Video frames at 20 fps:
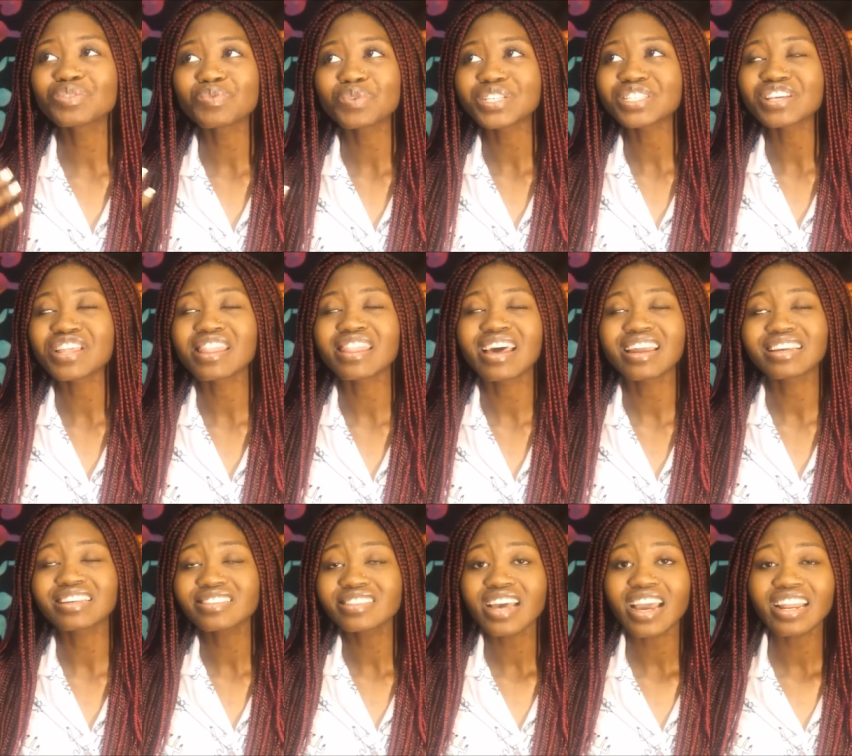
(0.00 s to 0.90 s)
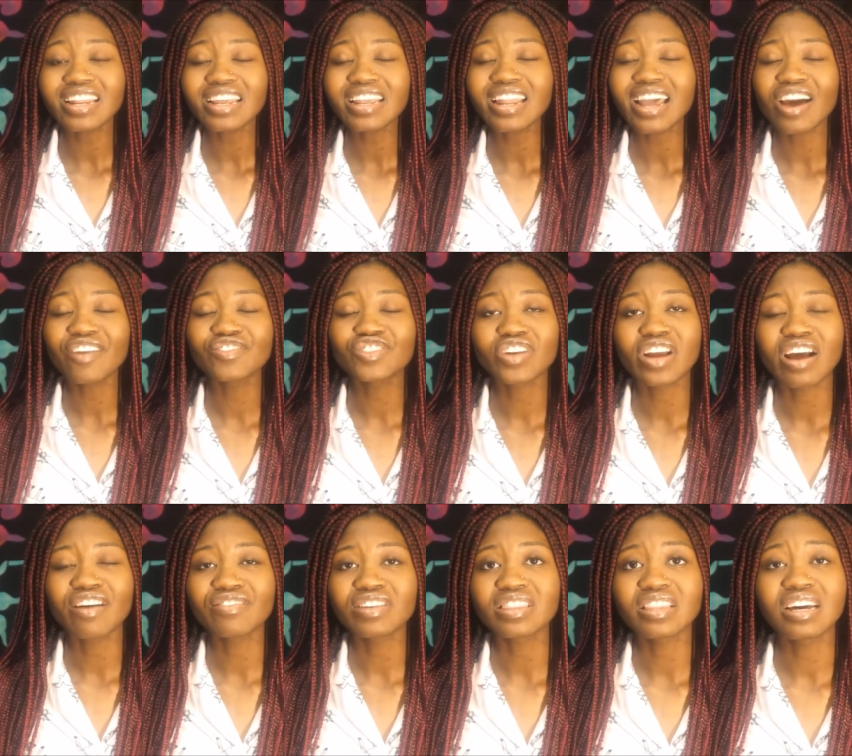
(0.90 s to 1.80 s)
wasn't that excited after
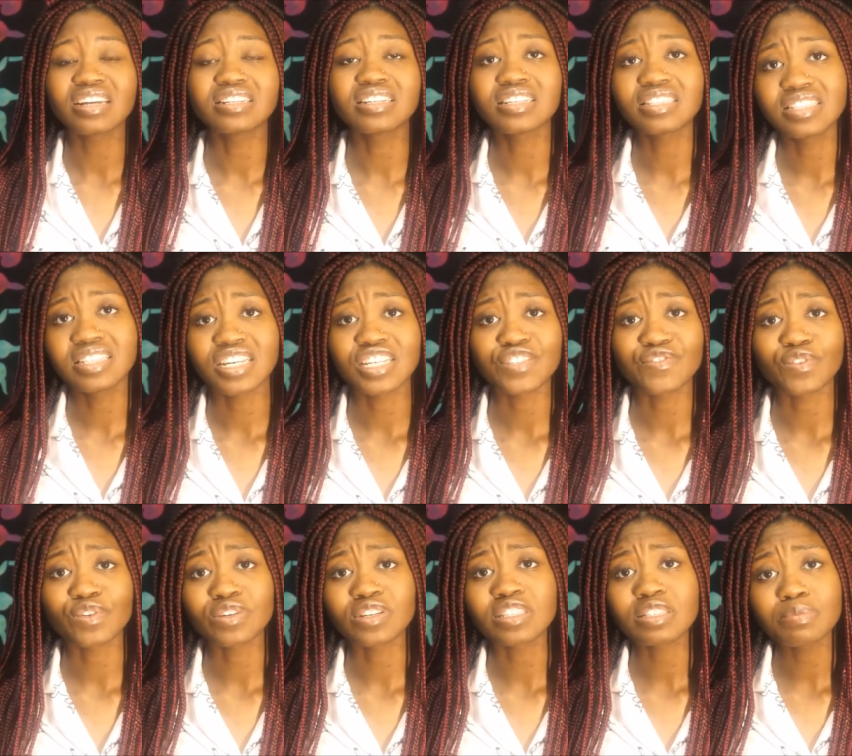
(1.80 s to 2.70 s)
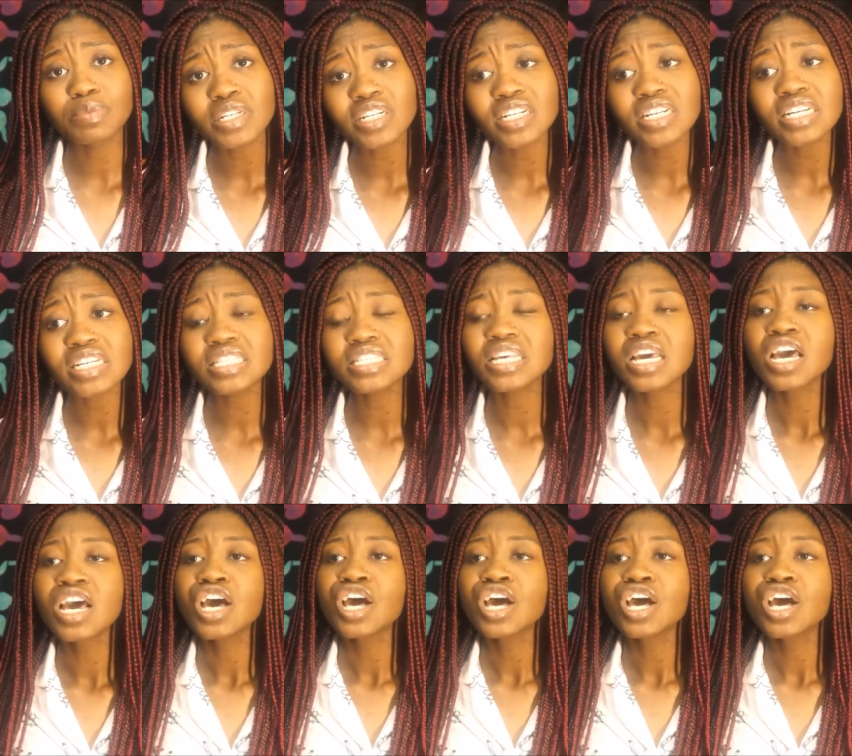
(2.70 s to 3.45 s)
having that distasteful experience.